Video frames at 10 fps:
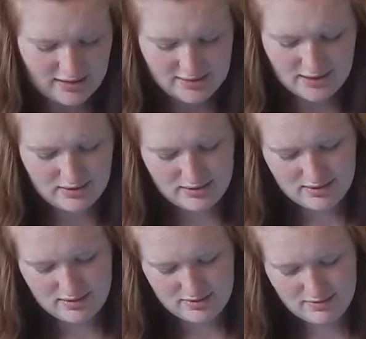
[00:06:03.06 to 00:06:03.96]
So
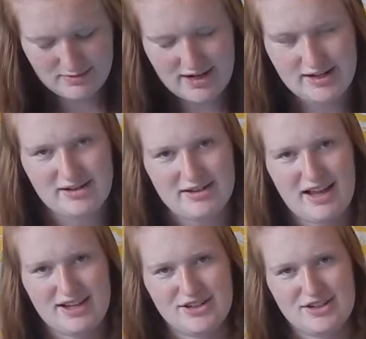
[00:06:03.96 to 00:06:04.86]
my
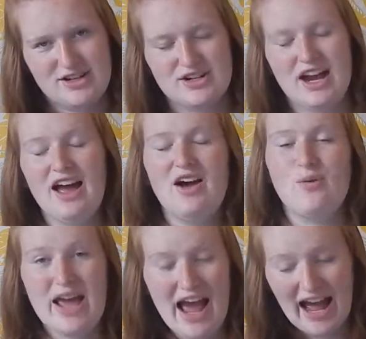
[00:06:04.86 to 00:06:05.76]
last year teacher,
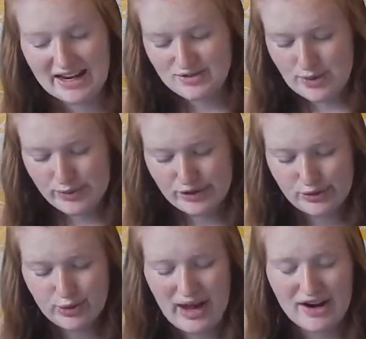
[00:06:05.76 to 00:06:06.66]
we were
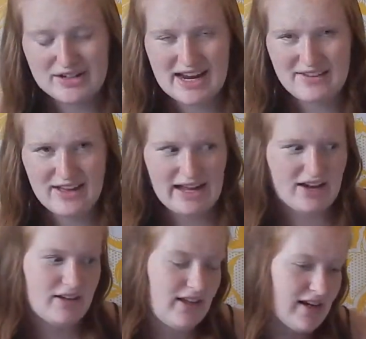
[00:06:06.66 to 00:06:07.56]
required to have that
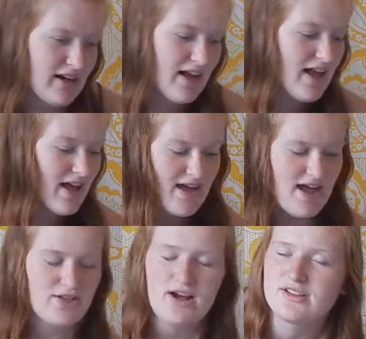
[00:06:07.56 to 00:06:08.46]
calculator,
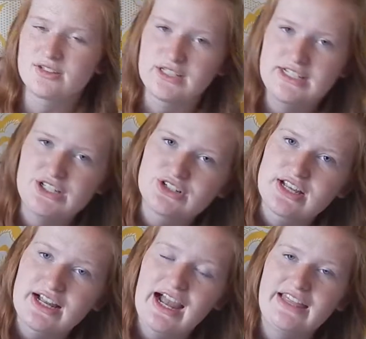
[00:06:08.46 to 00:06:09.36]
and then also the teachers
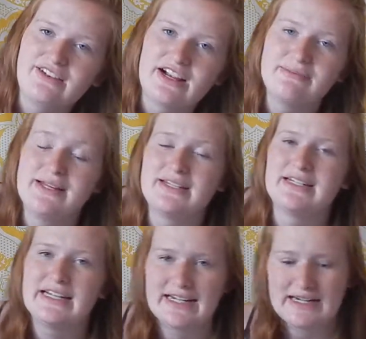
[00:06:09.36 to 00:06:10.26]
like highly
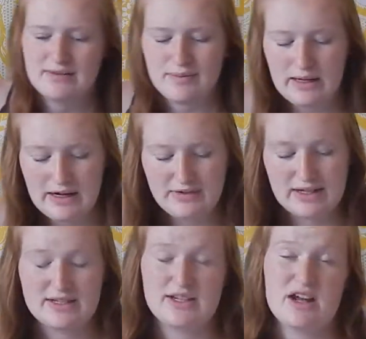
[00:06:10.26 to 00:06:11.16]
recommend getting them,
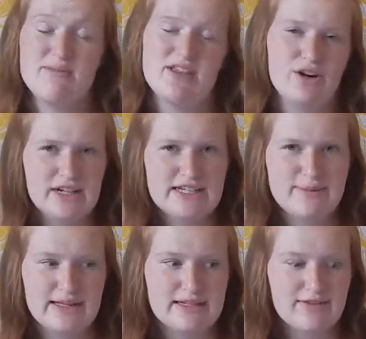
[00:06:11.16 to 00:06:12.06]
because they were
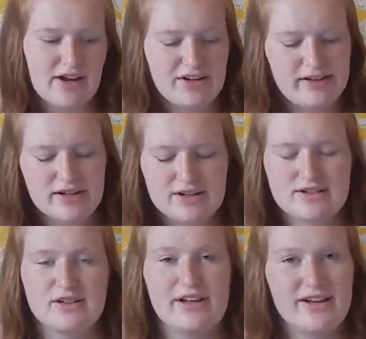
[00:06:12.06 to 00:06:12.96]
expensive calculators.
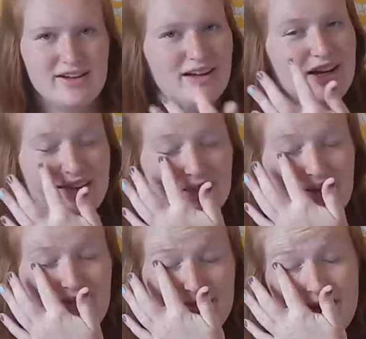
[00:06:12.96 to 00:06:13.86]
They're like
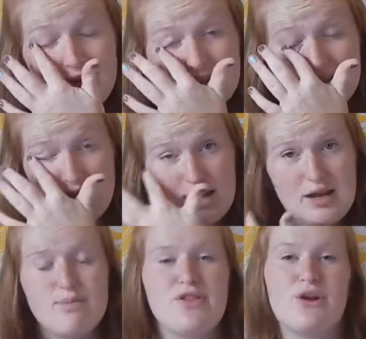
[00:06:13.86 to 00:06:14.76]
$25,
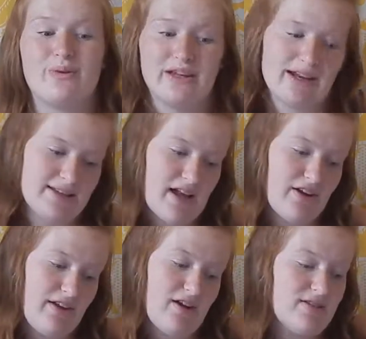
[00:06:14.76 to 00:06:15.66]
but they're really nice
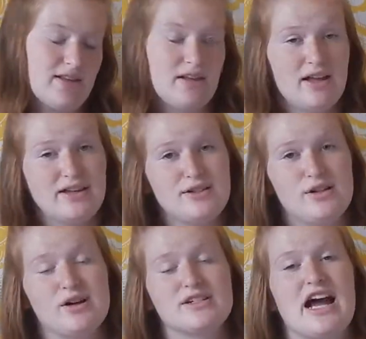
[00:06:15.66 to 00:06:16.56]
calculators, and they'll last you a
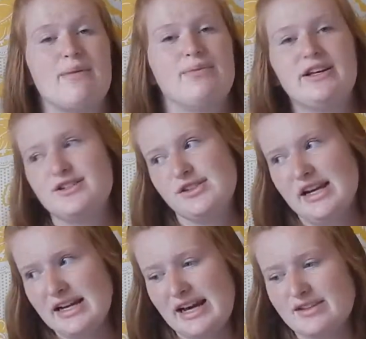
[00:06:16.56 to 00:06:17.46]
long time. Plus, you'll need
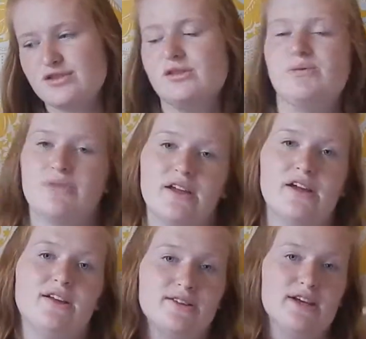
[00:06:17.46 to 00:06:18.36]
it in high school,
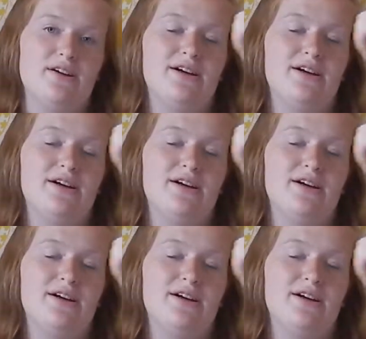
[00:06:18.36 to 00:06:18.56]
so